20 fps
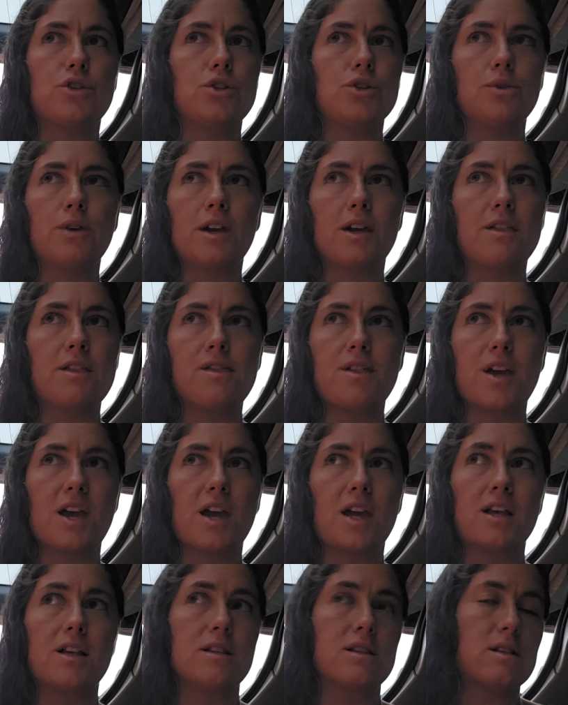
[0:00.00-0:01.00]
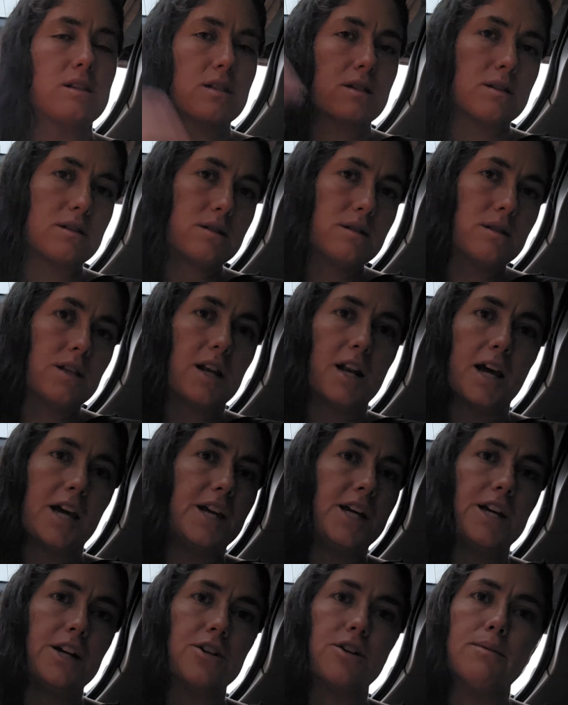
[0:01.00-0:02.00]
doing things that
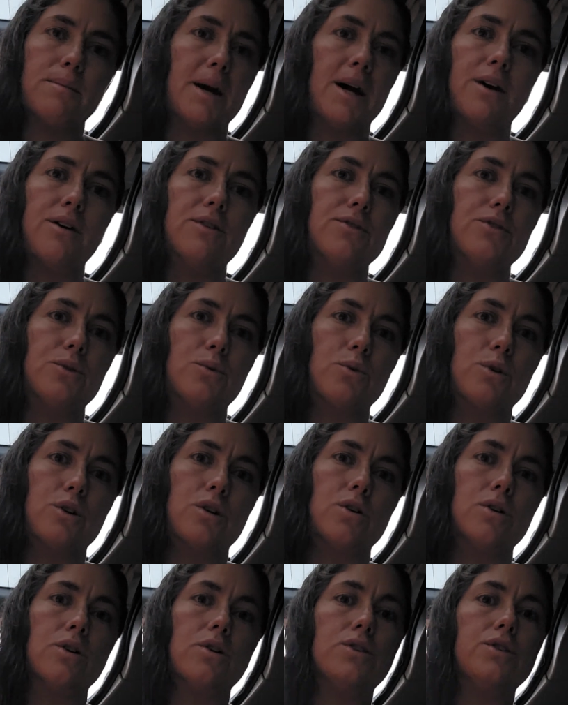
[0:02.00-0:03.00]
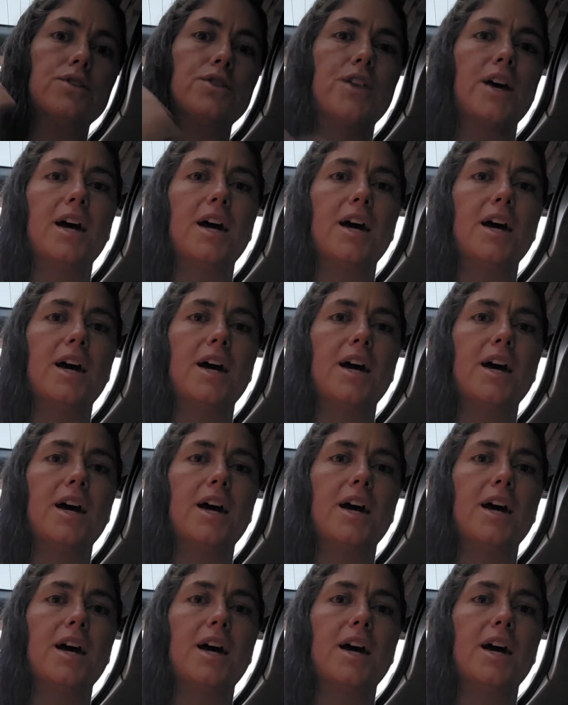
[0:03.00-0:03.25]
I hear about in the world